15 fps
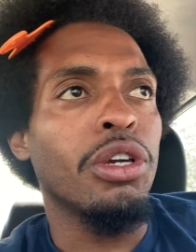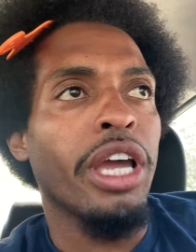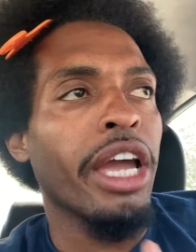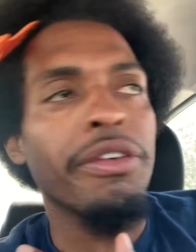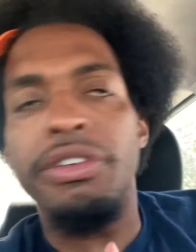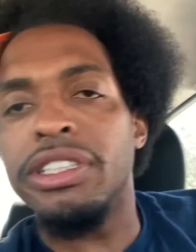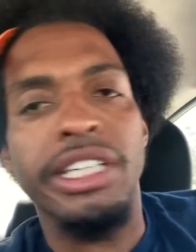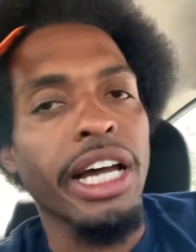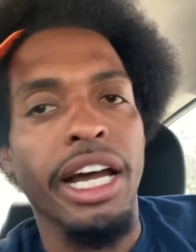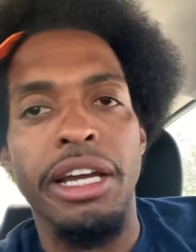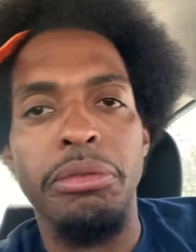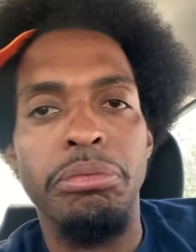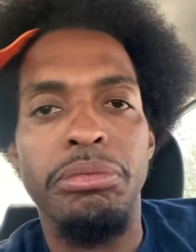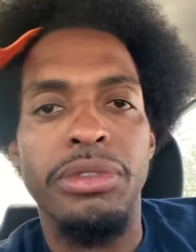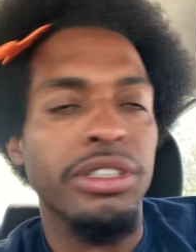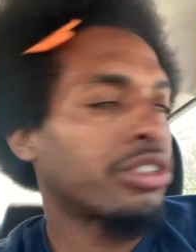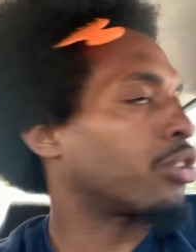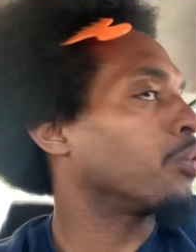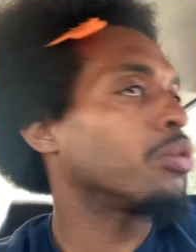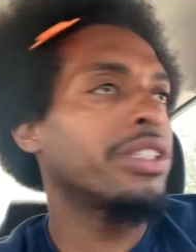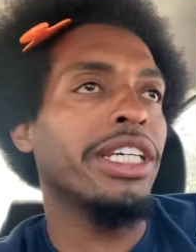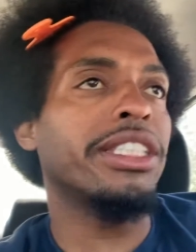Every time. As
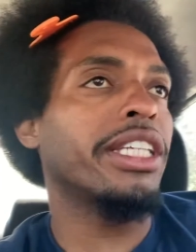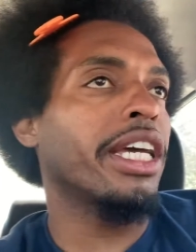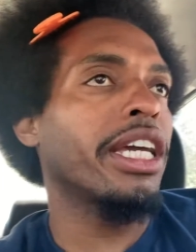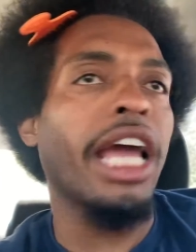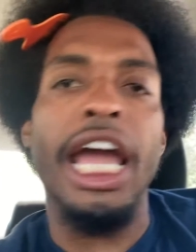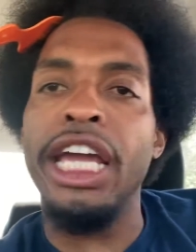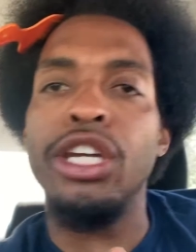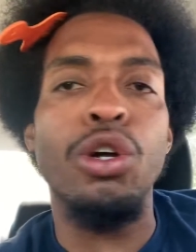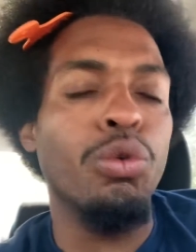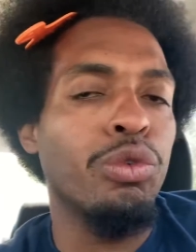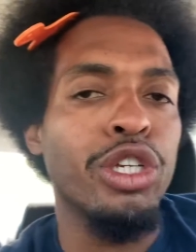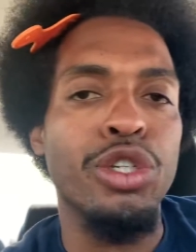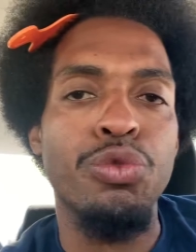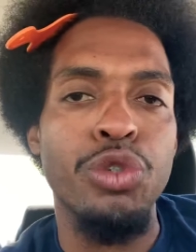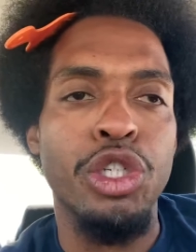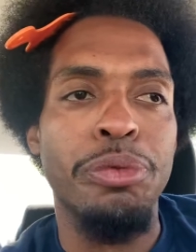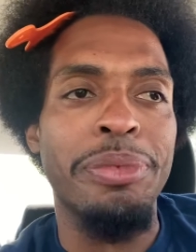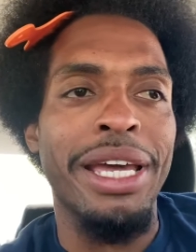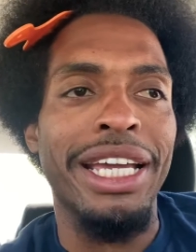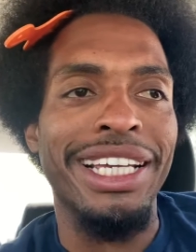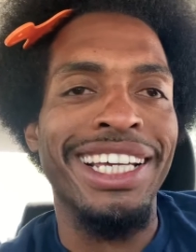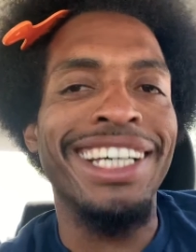soon as they say, hey, no
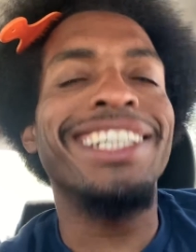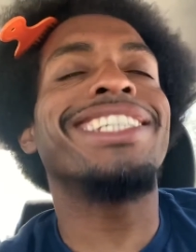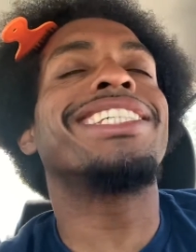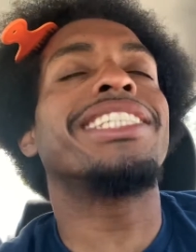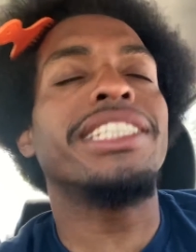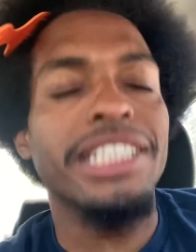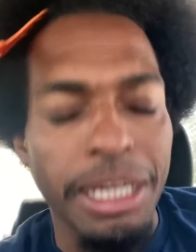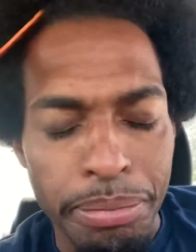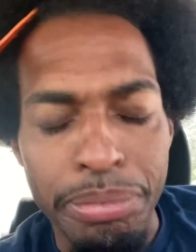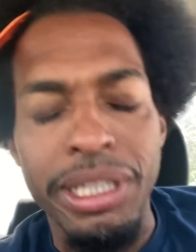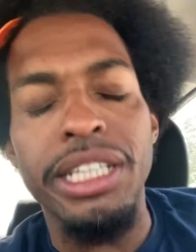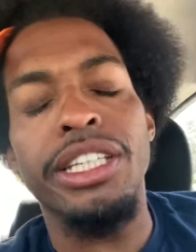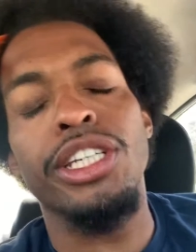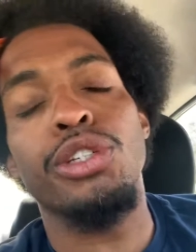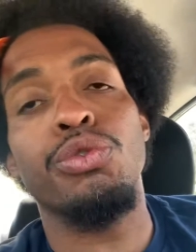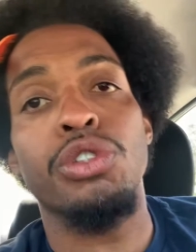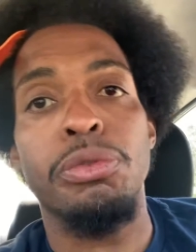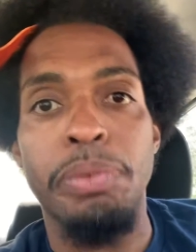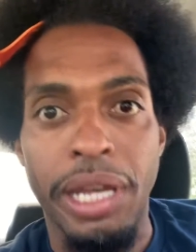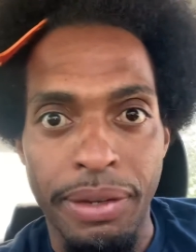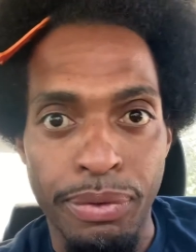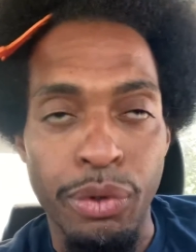disrespect, something
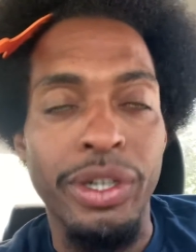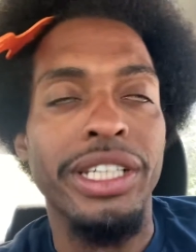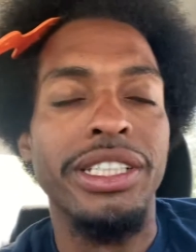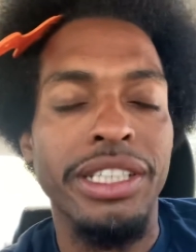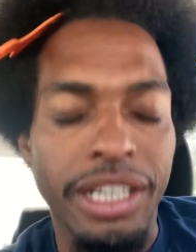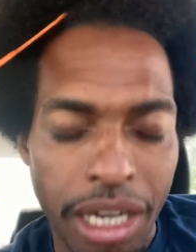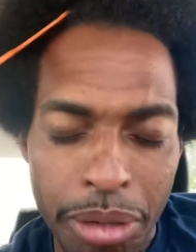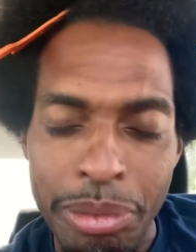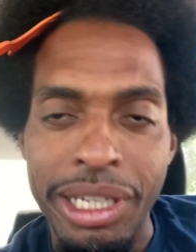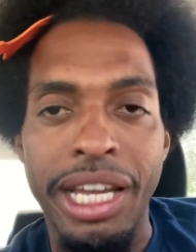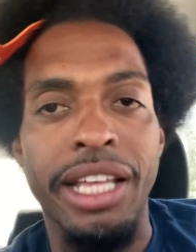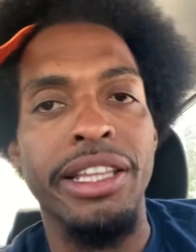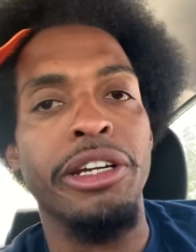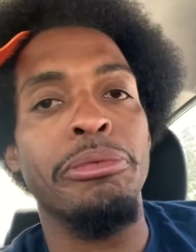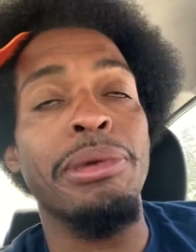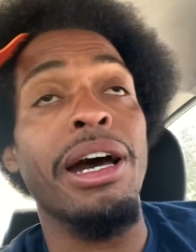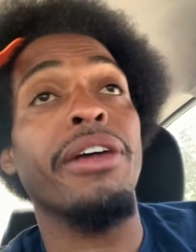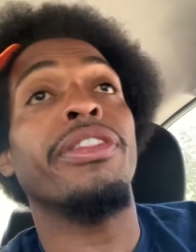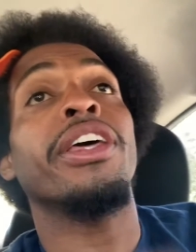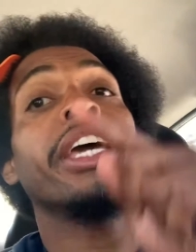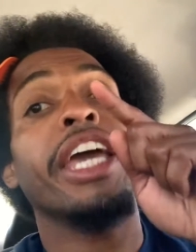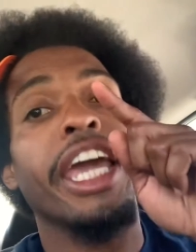disrespectful is coming out of their
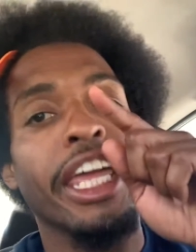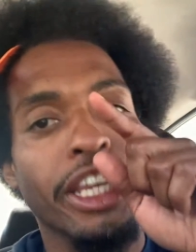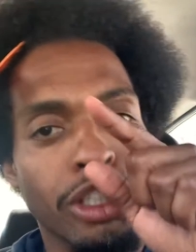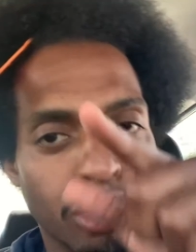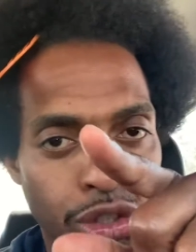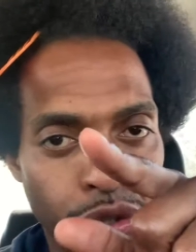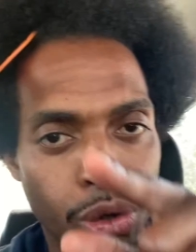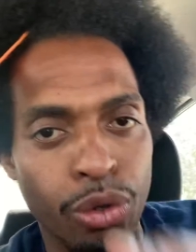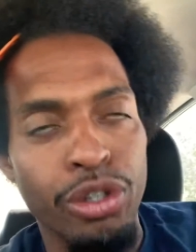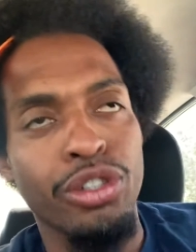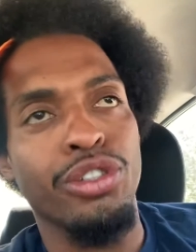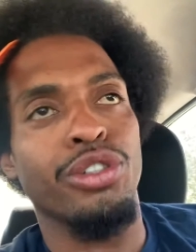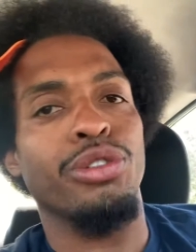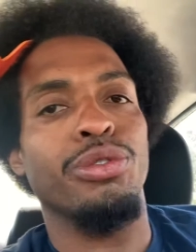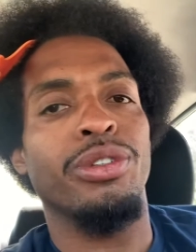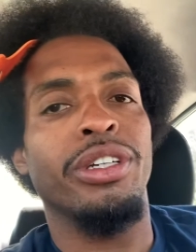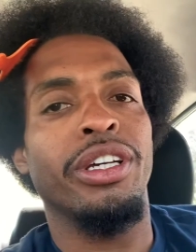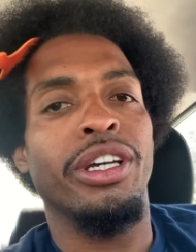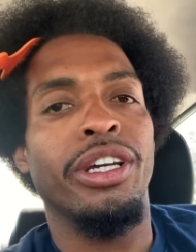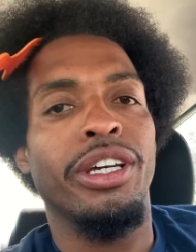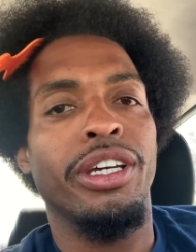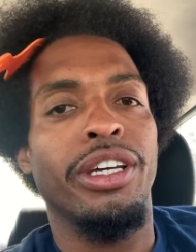mouth and it's towards you.
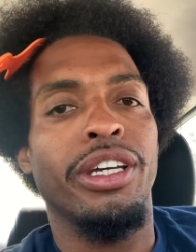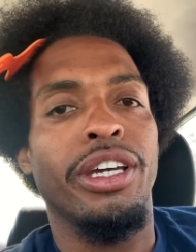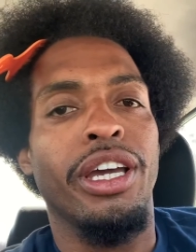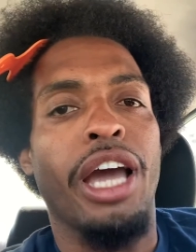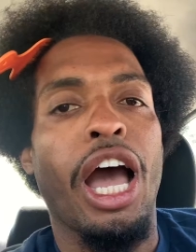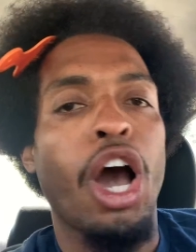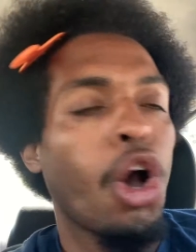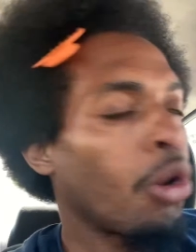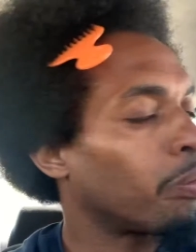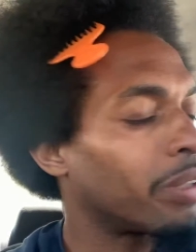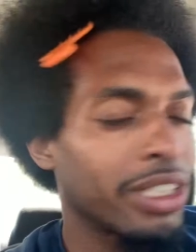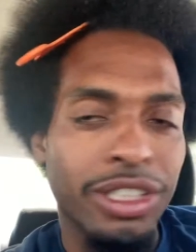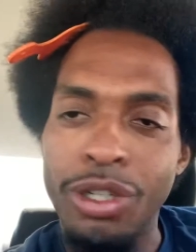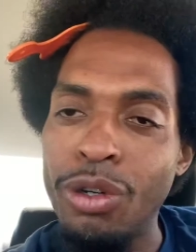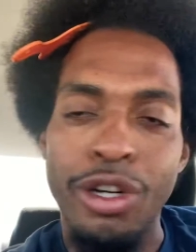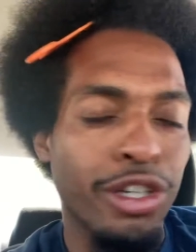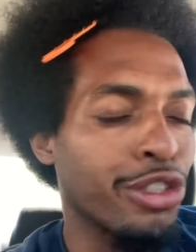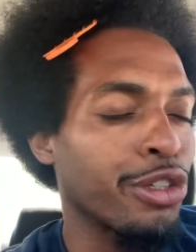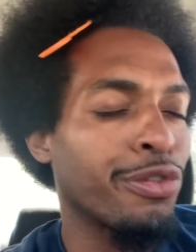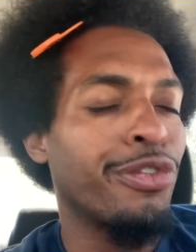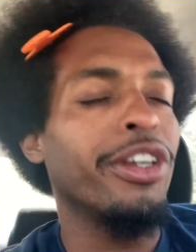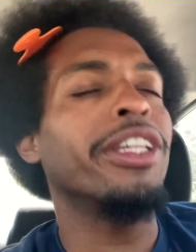I hope this don't hurt
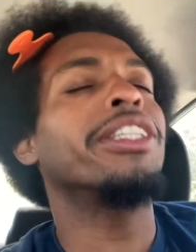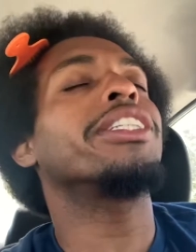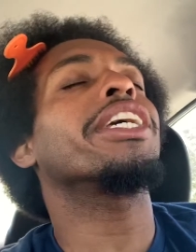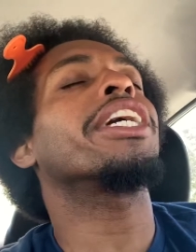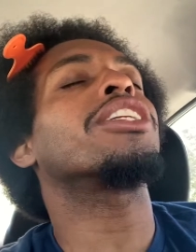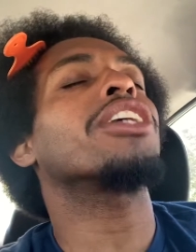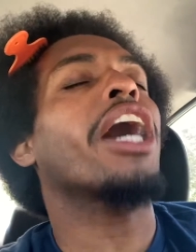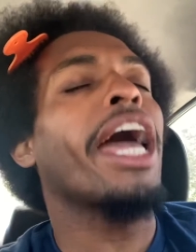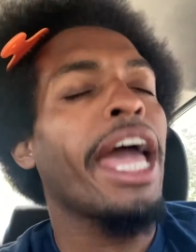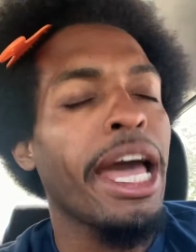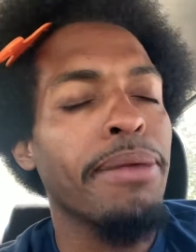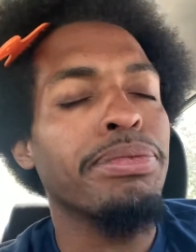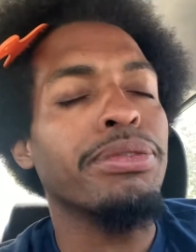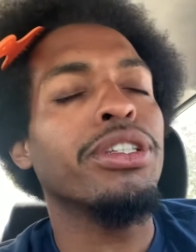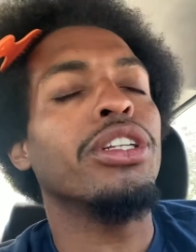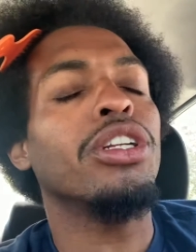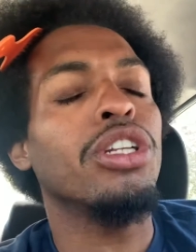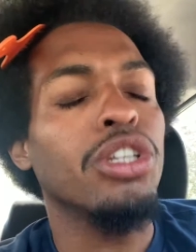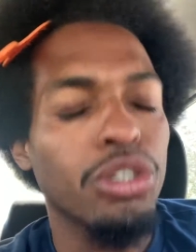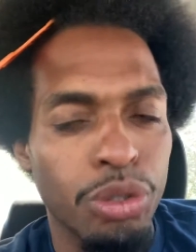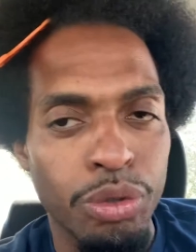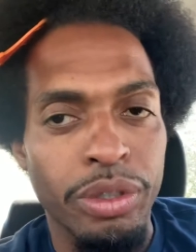your feelings. It's
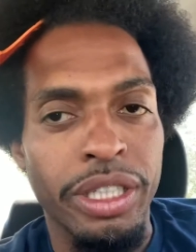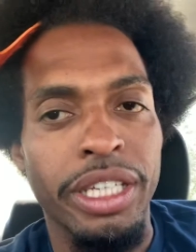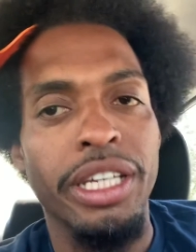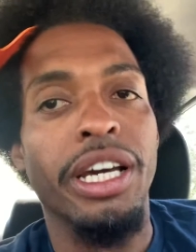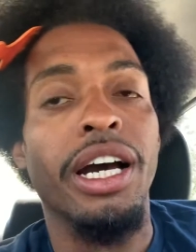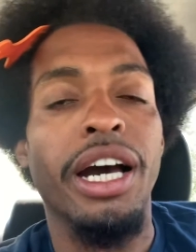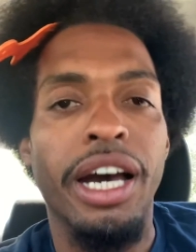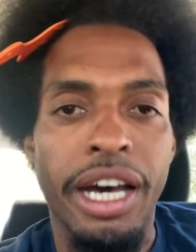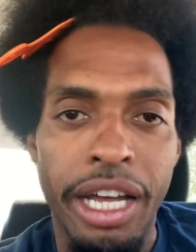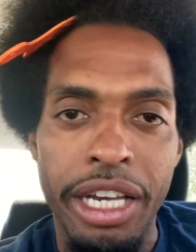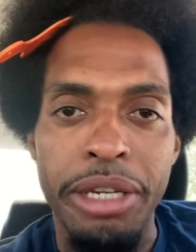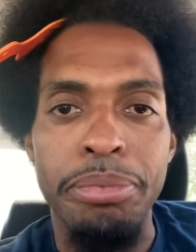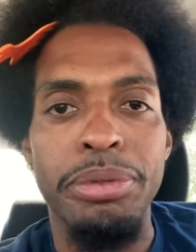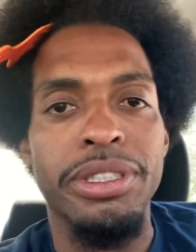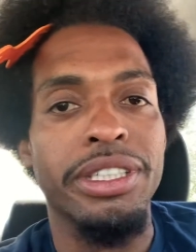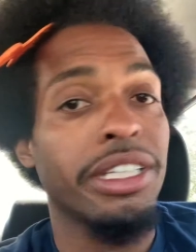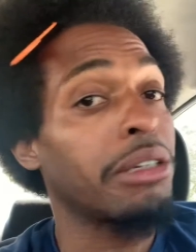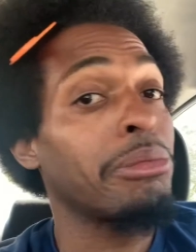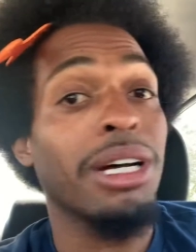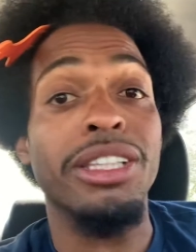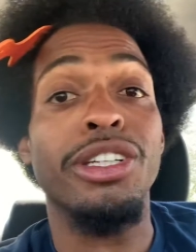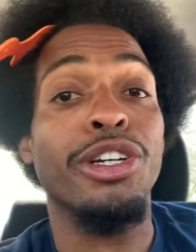absolutely 100%
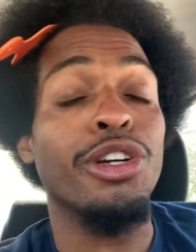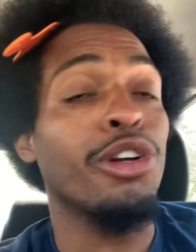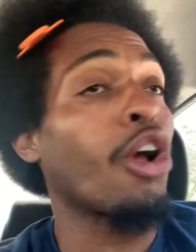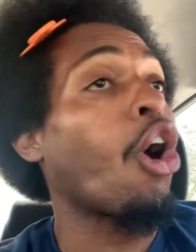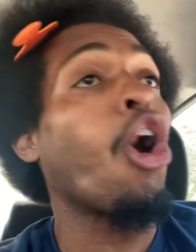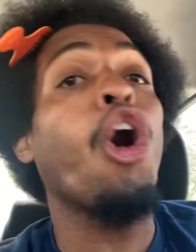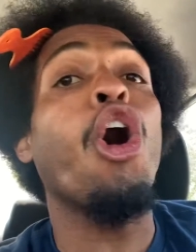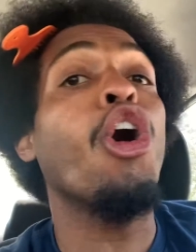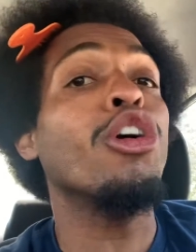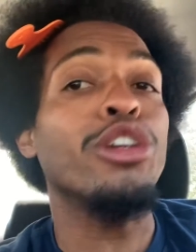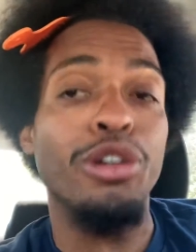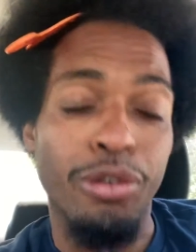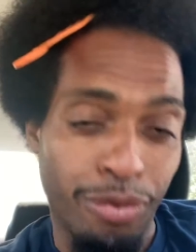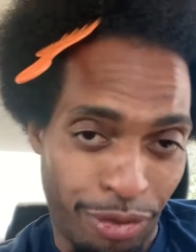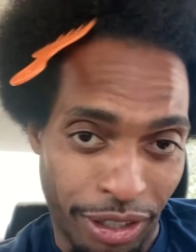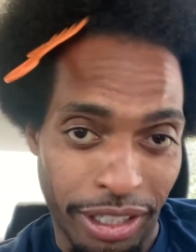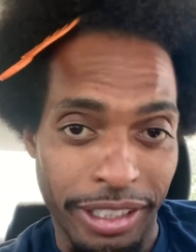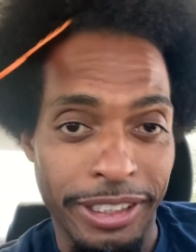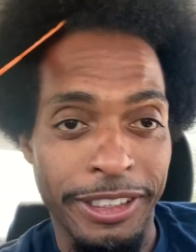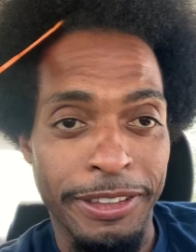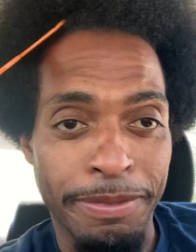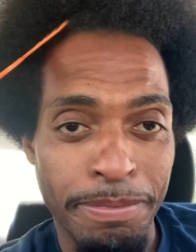about to hurt all your
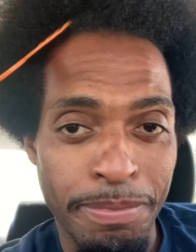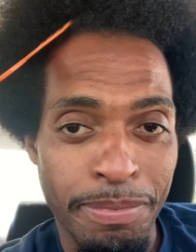feelings.